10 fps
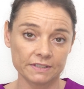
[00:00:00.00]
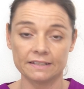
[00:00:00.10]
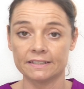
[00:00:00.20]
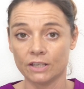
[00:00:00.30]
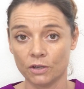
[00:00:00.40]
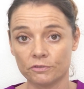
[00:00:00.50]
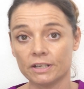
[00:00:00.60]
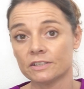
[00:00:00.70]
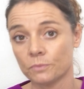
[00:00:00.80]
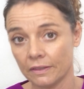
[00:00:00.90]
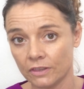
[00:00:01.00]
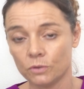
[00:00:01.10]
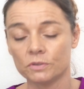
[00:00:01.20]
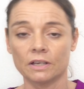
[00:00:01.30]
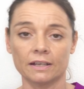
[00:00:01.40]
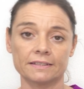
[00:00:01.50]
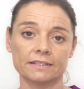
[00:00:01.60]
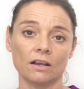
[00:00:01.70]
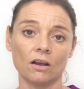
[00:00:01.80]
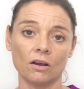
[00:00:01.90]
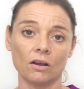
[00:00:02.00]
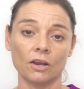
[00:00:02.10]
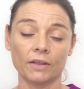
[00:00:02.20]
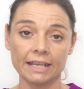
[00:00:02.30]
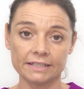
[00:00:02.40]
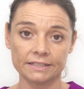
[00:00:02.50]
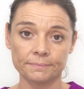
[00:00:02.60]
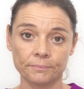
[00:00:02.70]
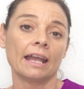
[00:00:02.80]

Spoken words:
since the ovary is where the oocytes are located.